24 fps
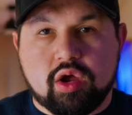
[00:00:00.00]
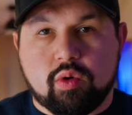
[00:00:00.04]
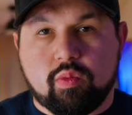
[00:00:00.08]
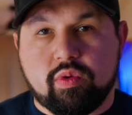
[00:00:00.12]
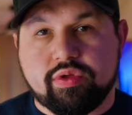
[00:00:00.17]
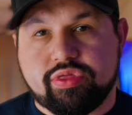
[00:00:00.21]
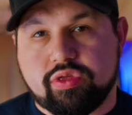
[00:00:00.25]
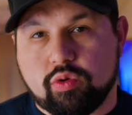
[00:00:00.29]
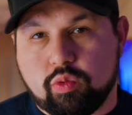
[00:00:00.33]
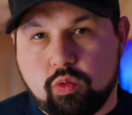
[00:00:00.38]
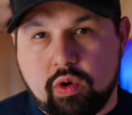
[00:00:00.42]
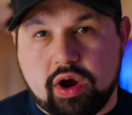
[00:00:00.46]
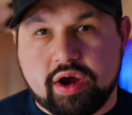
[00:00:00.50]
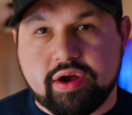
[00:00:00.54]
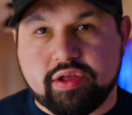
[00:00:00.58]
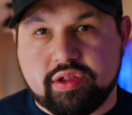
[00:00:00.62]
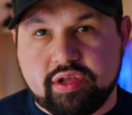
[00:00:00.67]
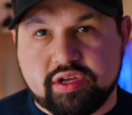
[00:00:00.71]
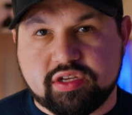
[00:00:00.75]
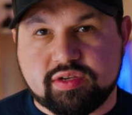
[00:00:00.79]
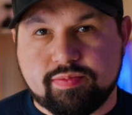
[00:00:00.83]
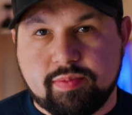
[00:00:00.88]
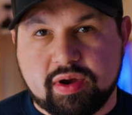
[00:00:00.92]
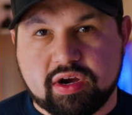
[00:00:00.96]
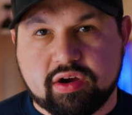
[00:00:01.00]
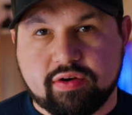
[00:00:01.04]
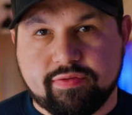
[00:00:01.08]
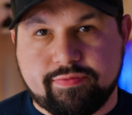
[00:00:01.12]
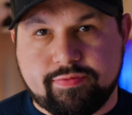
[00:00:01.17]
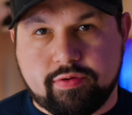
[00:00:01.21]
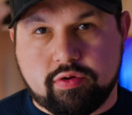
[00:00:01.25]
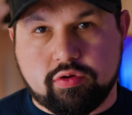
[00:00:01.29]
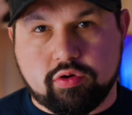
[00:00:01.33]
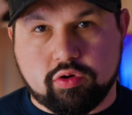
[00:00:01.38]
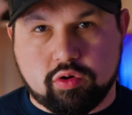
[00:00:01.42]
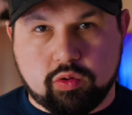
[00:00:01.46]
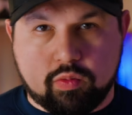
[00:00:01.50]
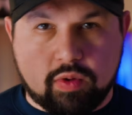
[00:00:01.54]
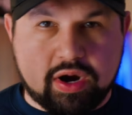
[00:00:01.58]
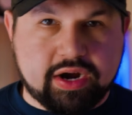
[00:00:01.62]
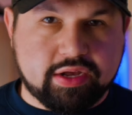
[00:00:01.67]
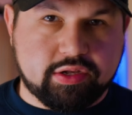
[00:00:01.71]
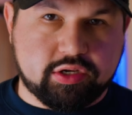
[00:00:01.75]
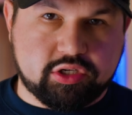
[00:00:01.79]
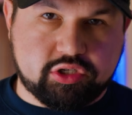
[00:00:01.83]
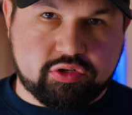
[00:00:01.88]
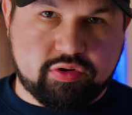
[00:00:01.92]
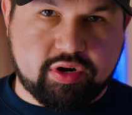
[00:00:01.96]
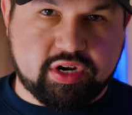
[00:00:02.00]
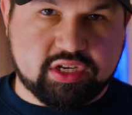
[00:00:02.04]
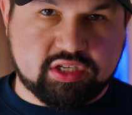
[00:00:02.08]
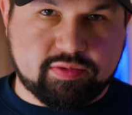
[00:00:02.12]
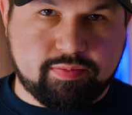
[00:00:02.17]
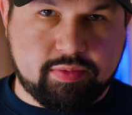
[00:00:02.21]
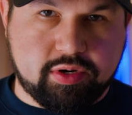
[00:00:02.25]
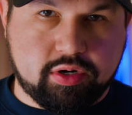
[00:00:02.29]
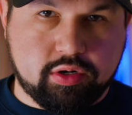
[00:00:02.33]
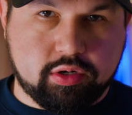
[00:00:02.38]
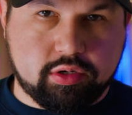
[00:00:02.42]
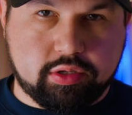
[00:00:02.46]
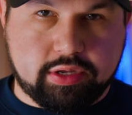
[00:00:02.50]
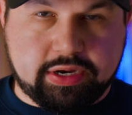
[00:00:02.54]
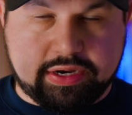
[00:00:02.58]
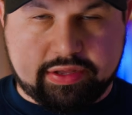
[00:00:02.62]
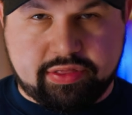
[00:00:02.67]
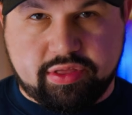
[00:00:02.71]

with a wireless microphone or a wireless transmitter like